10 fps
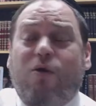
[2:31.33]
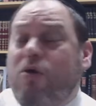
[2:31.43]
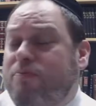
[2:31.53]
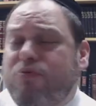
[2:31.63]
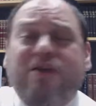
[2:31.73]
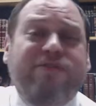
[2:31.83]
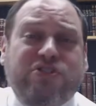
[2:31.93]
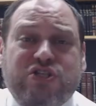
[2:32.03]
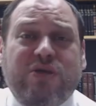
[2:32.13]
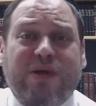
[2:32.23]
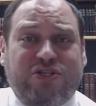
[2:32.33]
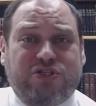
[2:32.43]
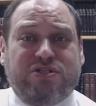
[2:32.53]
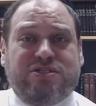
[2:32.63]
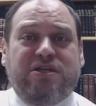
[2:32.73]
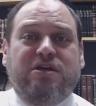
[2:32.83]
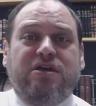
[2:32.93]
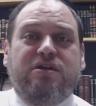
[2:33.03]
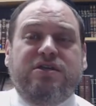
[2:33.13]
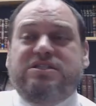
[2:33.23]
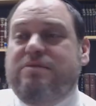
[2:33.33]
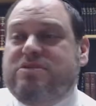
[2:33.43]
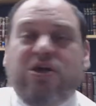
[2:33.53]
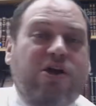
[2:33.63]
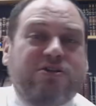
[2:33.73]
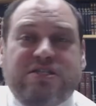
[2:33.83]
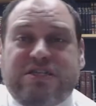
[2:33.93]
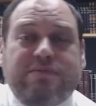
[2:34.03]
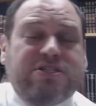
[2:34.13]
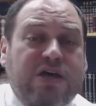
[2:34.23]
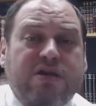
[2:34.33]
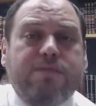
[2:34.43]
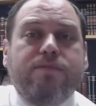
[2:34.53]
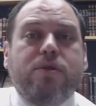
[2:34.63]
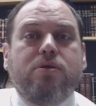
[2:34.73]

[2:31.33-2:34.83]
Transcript: all previous generations. The same stars, the same sun.